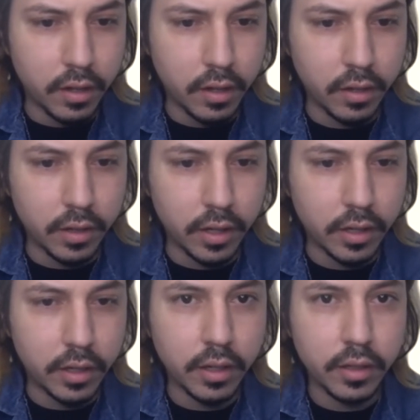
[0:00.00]
All
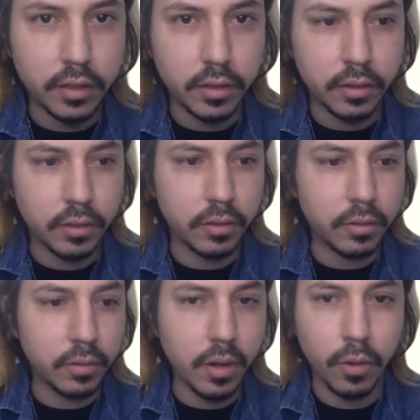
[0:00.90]
right,
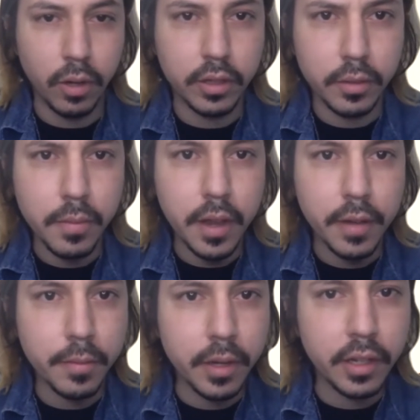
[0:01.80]
so welcome
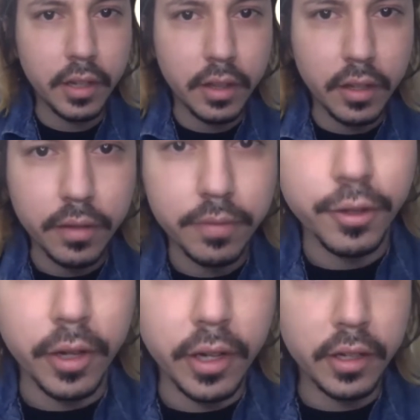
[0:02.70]
everybody. Thank you for
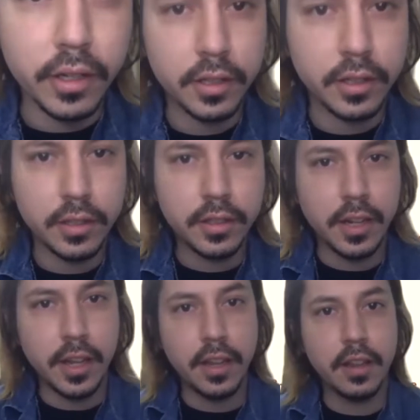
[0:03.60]
joining us
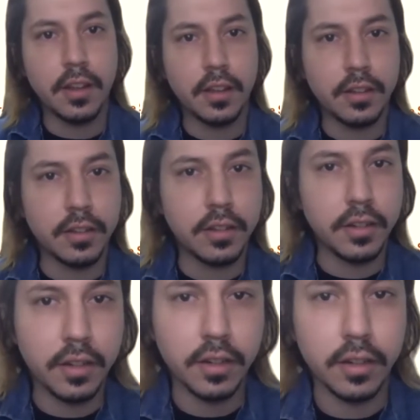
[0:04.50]
today
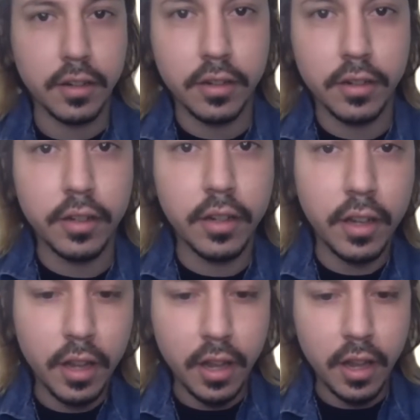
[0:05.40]
on our
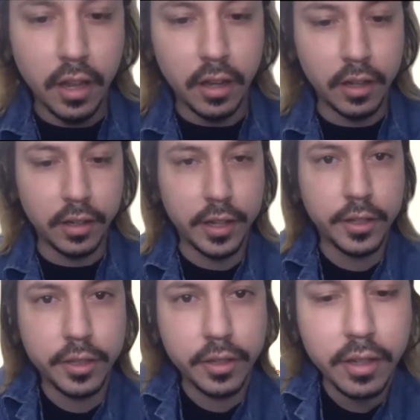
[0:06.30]

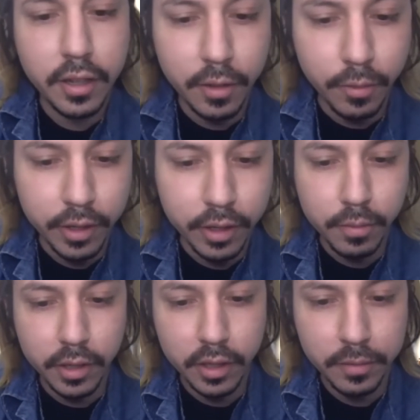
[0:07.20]
lecture that we're going to
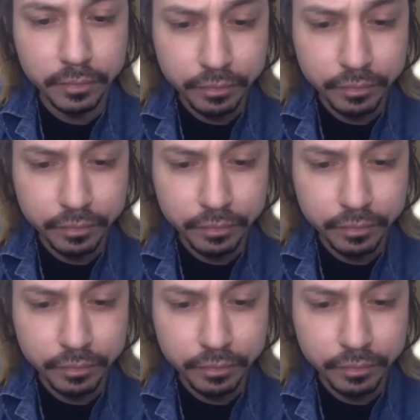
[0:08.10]
be